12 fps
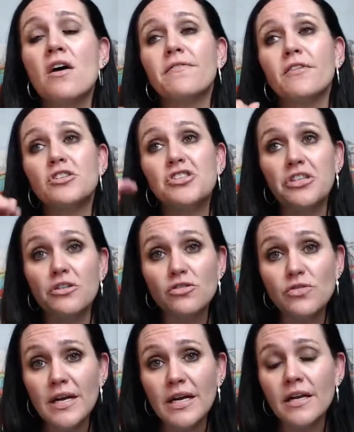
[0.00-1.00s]
For
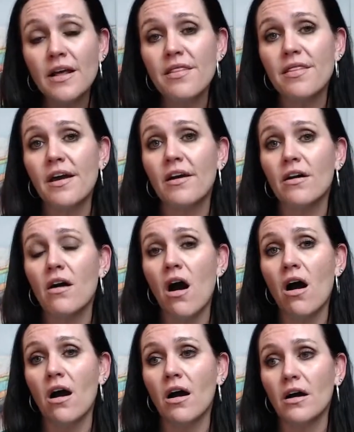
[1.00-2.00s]
children, there
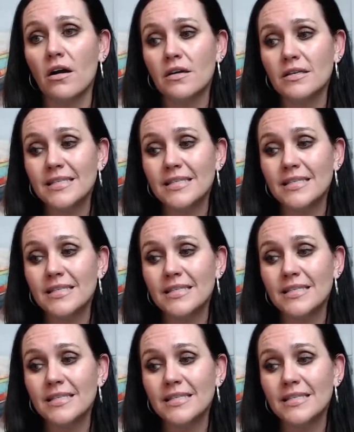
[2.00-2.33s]
are